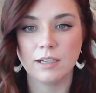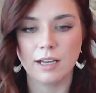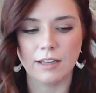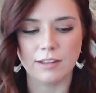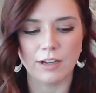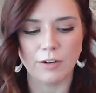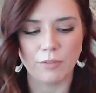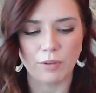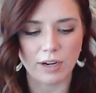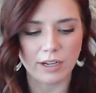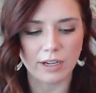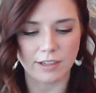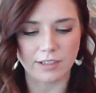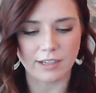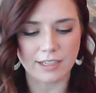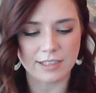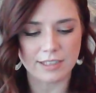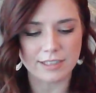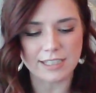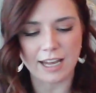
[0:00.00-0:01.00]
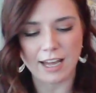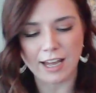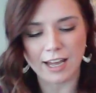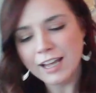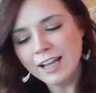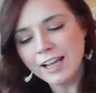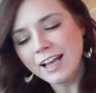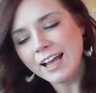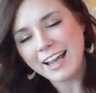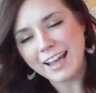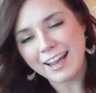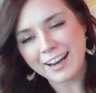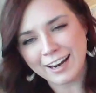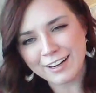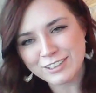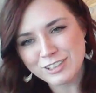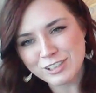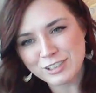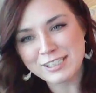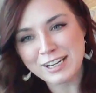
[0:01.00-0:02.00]
And they recognize that. And
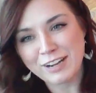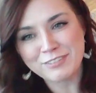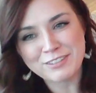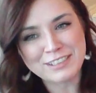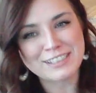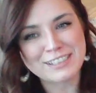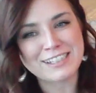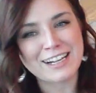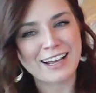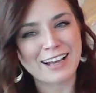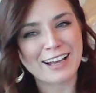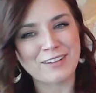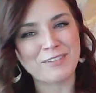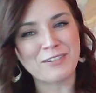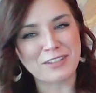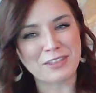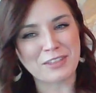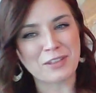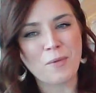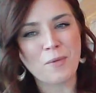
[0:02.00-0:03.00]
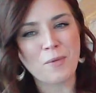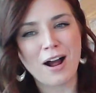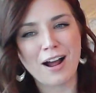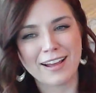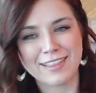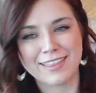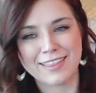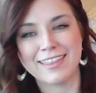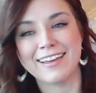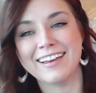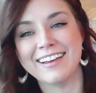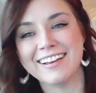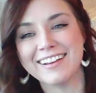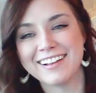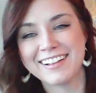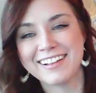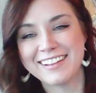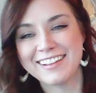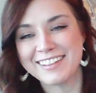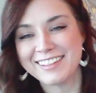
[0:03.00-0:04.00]
I just have to say, with the why
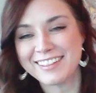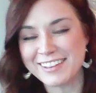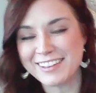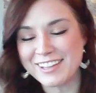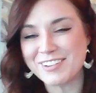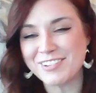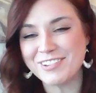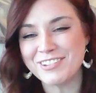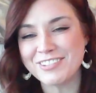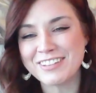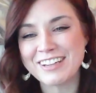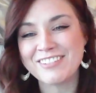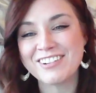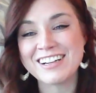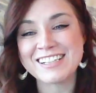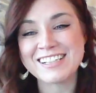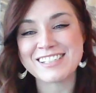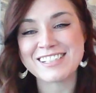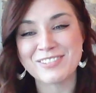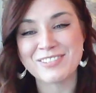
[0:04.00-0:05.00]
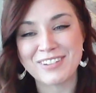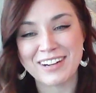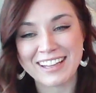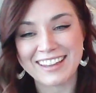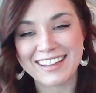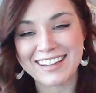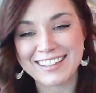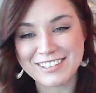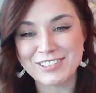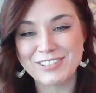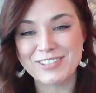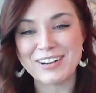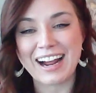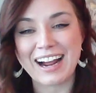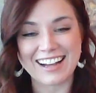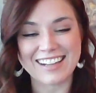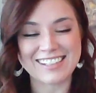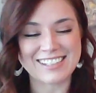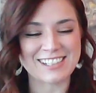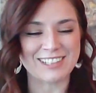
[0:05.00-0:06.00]
thing, the only reason why they do
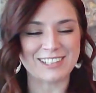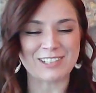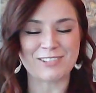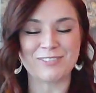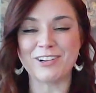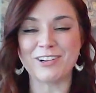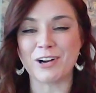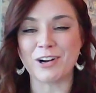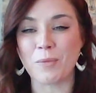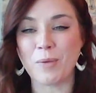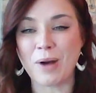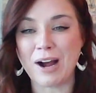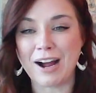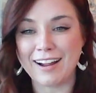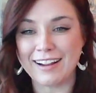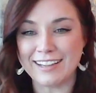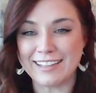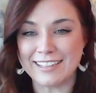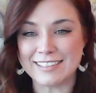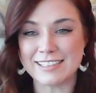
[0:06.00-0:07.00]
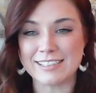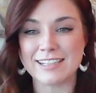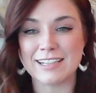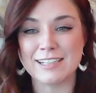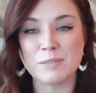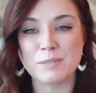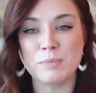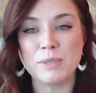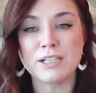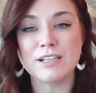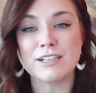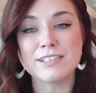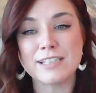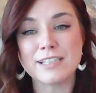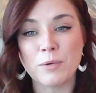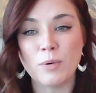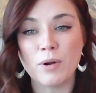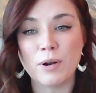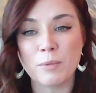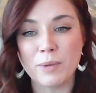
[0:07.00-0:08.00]
ask us what our why is because
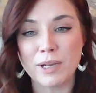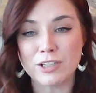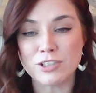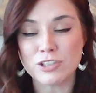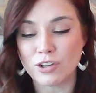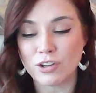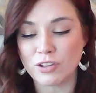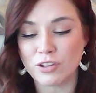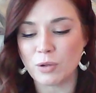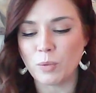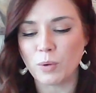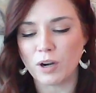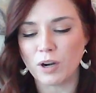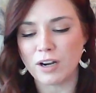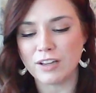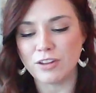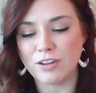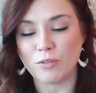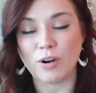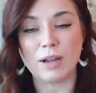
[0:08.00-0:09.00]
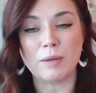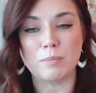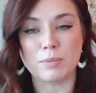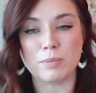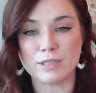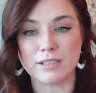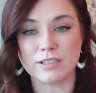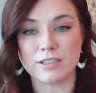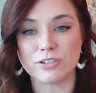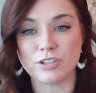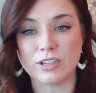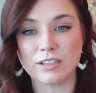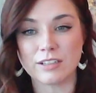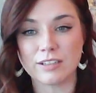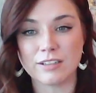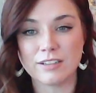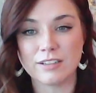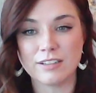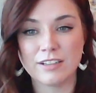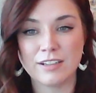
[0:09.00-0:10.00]
they want to make sure that we're in the right
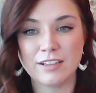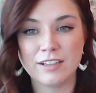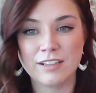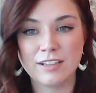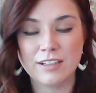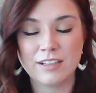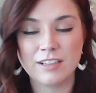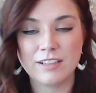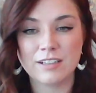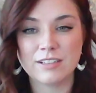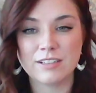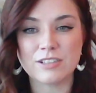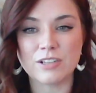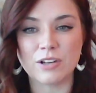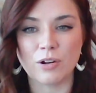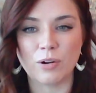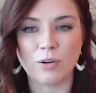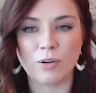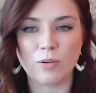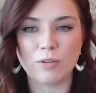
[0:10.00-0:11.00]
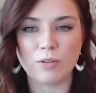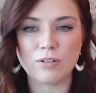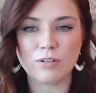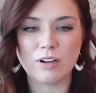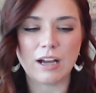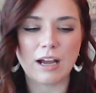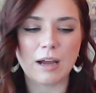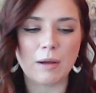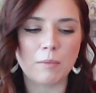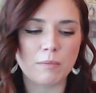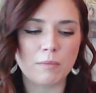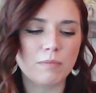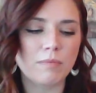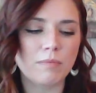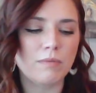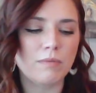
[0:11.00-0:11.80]
position. So at